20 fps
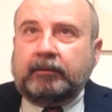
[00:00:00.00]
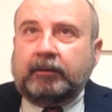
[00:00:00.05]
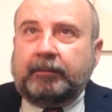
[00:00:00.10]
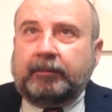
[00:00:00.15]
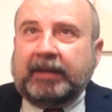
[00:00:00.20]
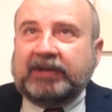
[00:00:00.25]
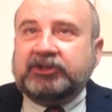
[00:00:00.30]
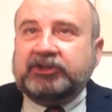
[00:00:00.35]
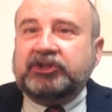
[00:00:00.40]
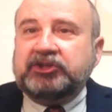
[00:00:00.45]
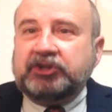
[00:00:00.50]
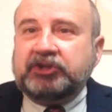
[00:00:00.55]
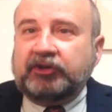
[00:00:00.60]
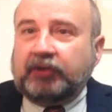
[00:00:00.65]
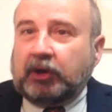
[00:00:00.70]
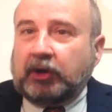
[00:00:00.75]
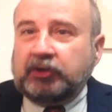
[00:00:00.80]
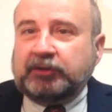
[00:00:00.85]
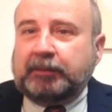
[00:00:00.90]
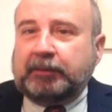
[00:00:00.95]
The message
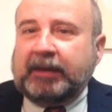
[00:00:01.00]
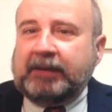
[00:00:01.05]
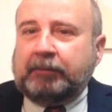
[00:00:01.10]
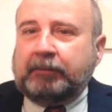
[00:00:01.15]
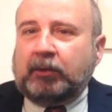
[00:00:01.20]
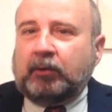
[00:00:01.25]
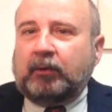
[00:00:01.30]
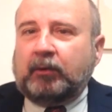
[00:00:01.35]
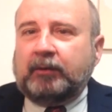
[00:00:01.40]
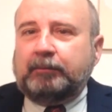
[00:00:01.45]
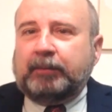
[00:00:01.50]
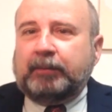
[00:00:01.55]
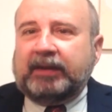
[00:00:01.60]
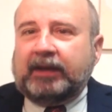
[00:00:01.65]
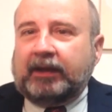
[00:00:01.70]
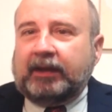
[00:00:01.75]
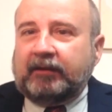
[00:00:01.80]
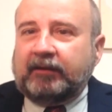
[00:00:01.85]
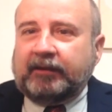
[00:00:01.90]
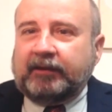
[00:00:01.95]
to those people would
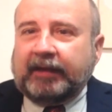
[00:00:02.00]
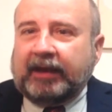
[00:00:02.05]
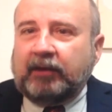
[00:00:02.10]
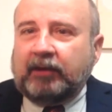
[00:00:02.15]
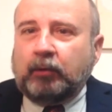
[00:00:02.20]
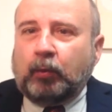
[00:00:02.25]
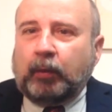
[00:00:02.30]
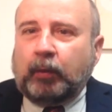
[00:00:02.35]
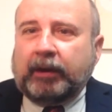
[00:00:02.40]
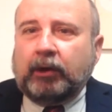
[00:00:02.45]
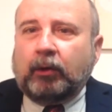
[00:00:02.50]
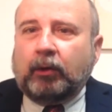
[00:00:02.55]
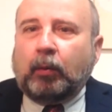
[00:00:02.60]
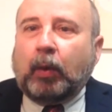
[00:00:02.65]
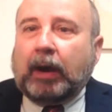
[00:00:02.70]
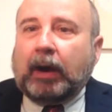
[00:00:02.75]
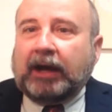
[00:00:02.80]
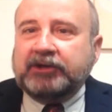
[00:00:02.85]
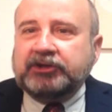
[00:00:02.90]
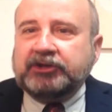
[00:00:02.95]
be that we are
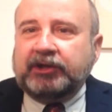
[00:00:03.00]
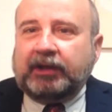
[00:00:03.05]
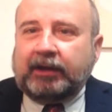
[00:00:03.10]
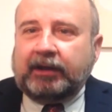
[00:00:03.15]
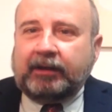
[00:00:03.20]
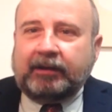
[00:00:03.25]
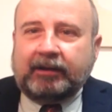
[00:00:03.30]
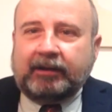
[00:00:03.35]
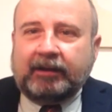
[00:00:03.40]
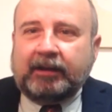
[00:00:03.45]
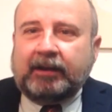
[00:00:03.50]
watching,